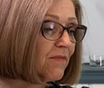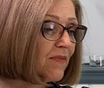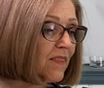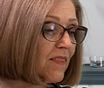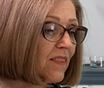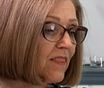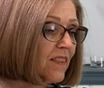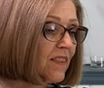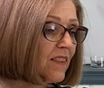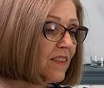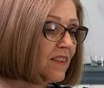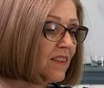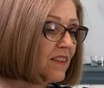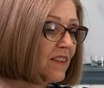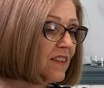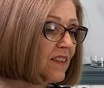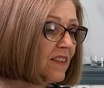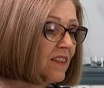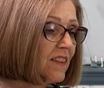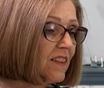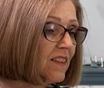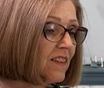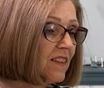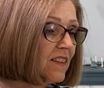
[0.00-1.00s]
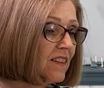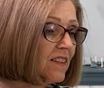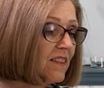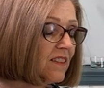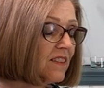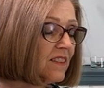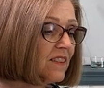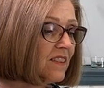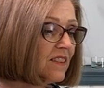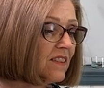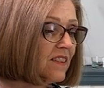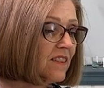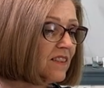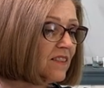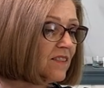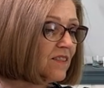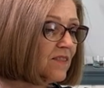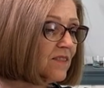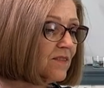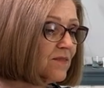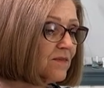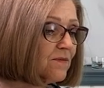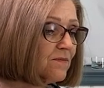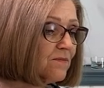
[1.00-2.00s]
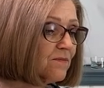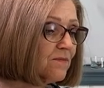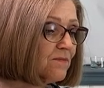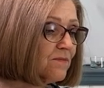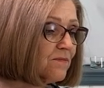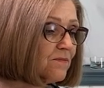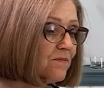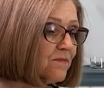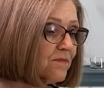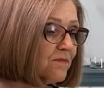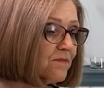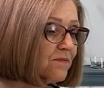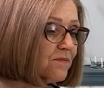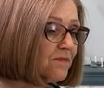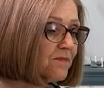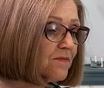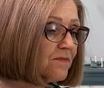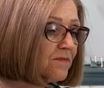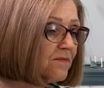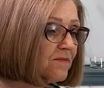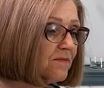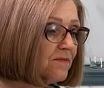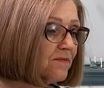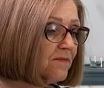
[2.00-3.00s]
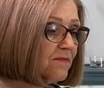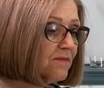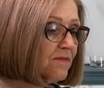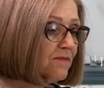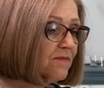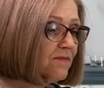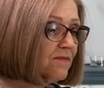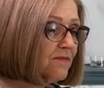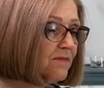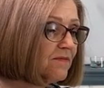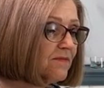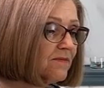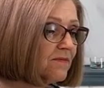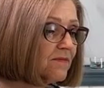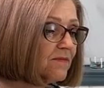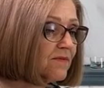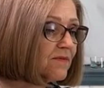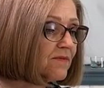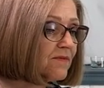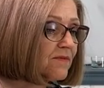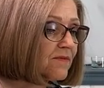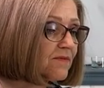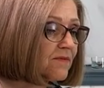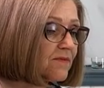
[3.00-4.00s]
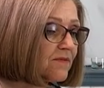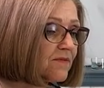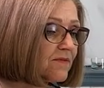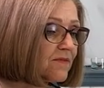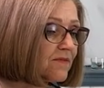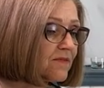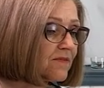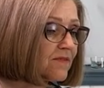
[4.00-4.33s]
This person isn't speaking.